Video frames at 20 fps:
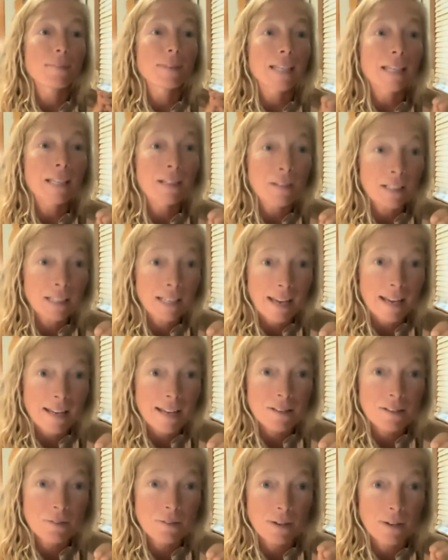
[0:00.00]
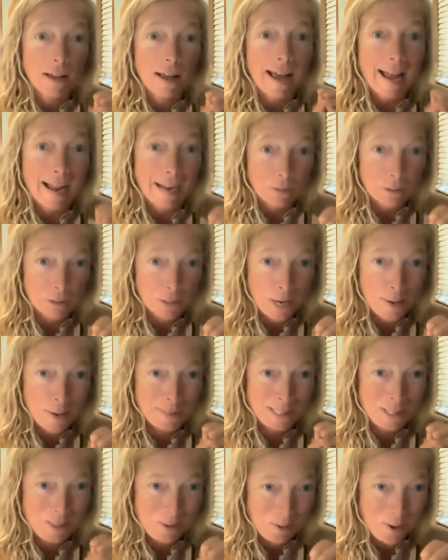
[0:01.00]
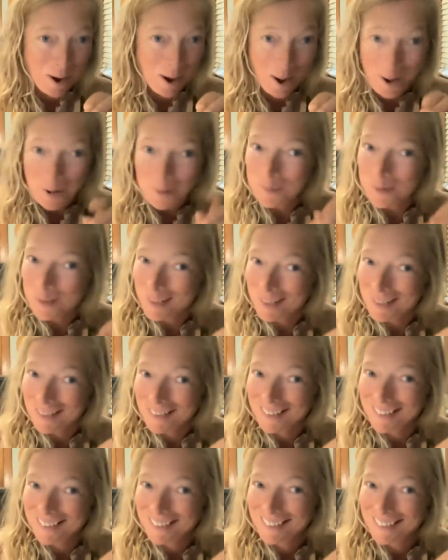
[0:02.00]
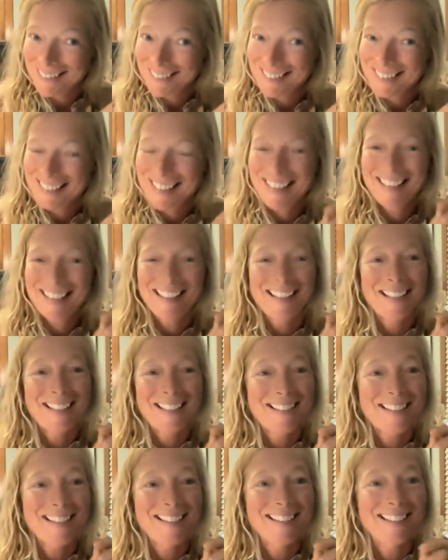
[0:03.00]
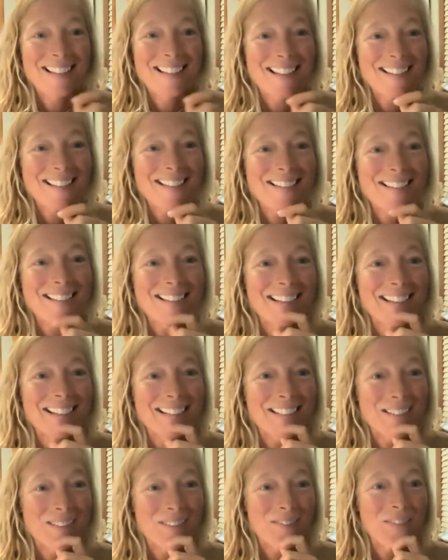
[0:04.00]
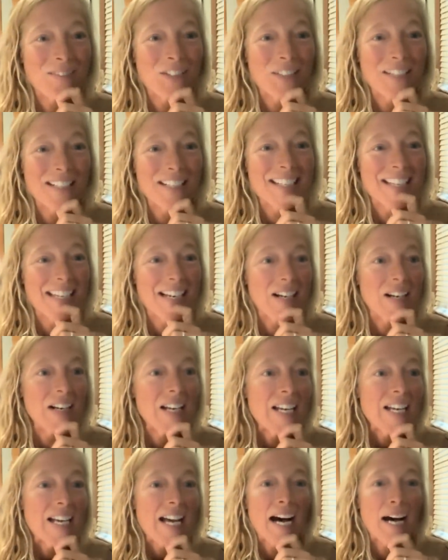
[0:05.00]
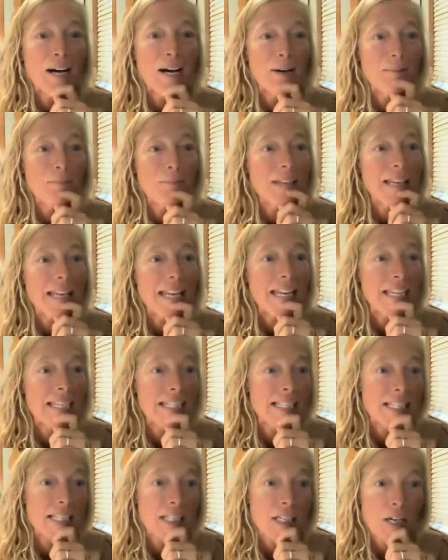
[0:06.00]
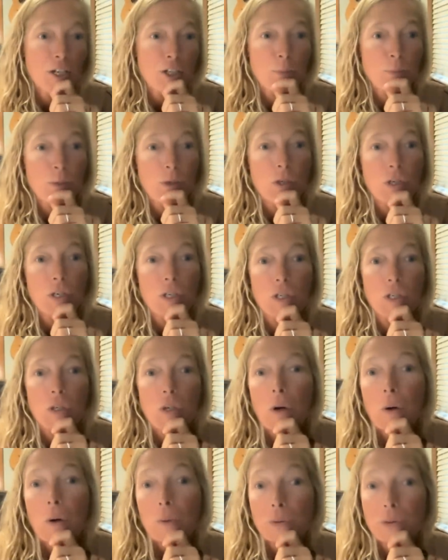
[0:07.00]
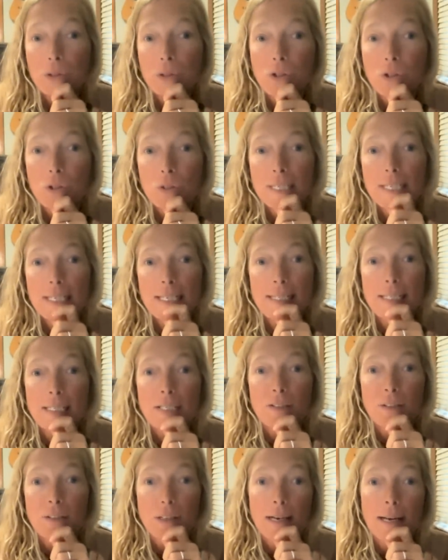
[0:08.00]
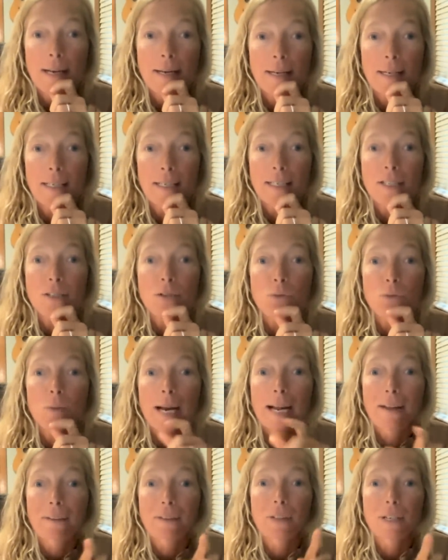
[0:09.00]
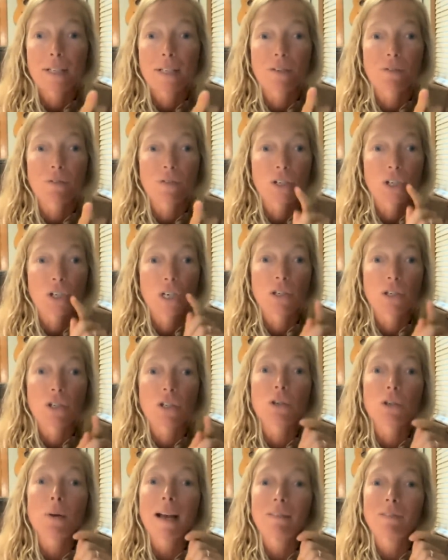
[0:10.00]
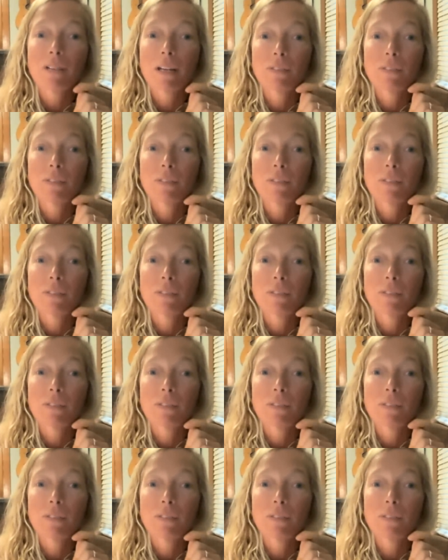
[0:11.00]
in the case of agronomic crops, that's a, that's a selective choice there, um, its contribution to total nutrient uh, is rather insufficient. Do you have